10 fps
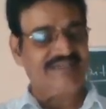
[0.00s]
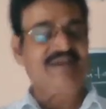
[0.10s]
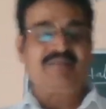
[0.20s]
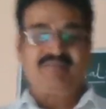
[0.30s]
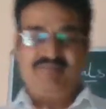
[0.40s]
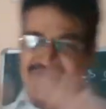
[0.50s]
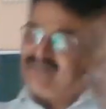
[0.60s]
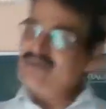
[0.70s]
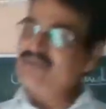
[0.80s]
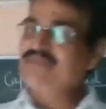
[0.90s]
many
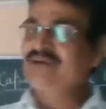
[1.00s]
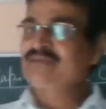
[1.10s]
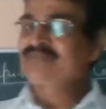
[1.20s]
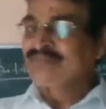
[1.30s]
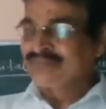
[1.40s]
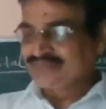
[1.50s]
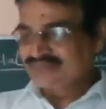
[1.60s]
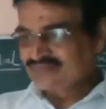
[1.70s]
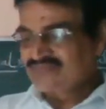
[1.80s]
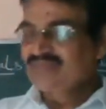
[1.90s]
of the
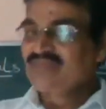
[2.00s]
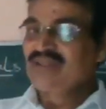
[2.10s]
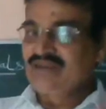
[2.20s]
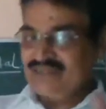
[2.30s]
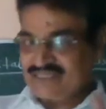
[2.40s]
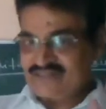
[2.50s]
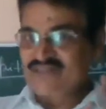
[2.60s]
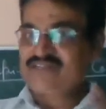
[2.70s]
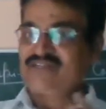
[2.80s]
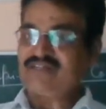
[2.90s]

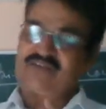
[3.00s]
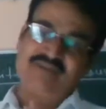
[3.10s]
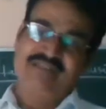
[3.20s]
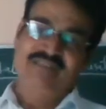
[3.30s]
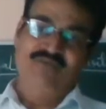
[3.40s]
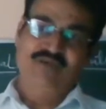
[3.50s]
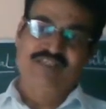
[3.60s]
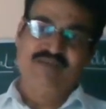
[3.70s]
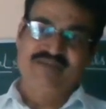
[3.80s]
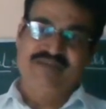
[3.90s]
structure during the
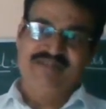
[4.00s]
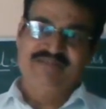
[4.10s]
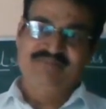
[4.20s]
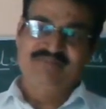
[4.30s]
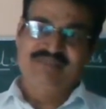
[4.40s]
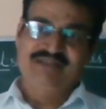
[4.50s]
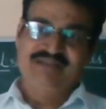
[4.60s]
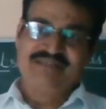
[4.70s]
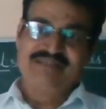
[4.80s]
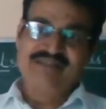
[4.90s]
Mughals period.
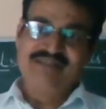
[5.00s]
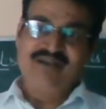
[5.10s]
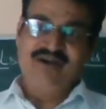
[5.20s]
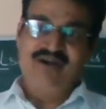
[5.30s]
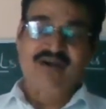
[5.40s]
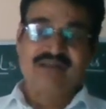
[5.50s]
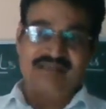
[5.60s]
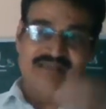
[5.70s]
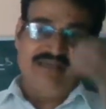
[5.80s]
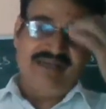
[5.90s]
Understand?
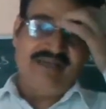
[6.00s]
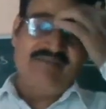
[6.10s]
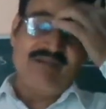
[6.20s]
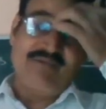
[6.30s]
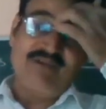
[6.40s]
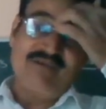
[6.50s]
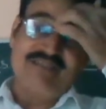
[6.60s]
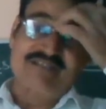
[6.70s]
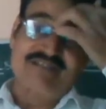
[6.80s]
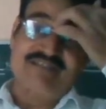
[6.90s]
Or memorable
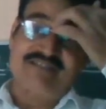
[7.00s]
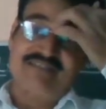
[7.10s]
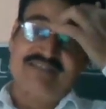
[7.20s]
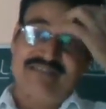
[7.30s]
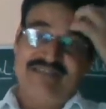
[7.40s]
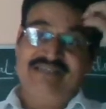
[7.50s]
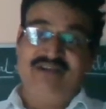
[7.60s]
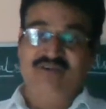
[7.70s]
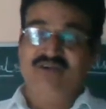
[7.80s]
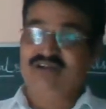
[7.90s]
structures he
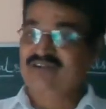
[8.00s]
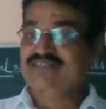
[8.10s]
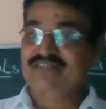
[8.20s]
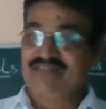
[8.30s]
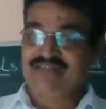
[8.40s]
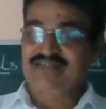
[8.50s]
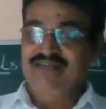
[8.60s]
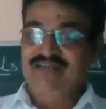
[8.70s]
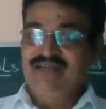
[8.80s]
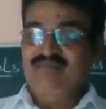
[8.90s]
now got constructed.
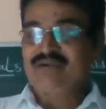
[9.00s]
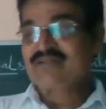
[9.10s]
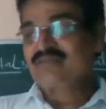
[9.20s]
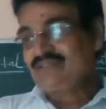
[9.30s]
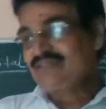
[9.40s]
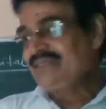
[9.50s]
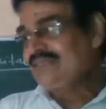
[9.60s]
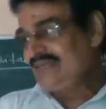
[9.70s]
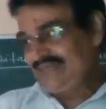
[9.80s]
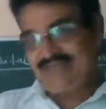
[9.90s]
But one thing is
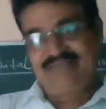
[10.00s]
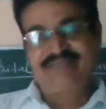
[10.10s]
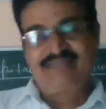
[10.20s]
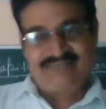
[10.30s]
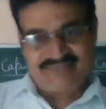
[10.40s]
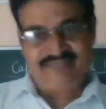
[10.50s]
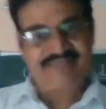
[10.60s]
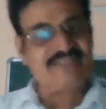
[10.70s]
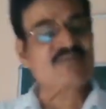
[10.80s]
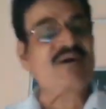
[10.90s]
that
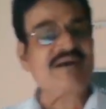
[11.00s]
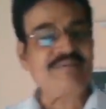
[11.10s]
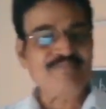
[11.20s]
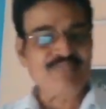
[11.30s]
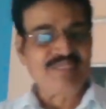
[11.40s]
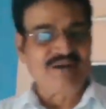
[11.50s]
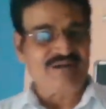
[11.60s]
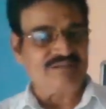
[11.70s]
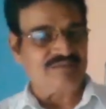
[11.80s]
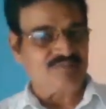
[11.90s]
is why
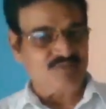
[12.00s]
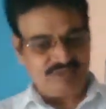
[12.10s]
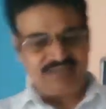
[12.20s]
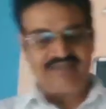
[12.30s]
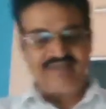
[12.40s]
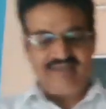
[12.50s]
the more a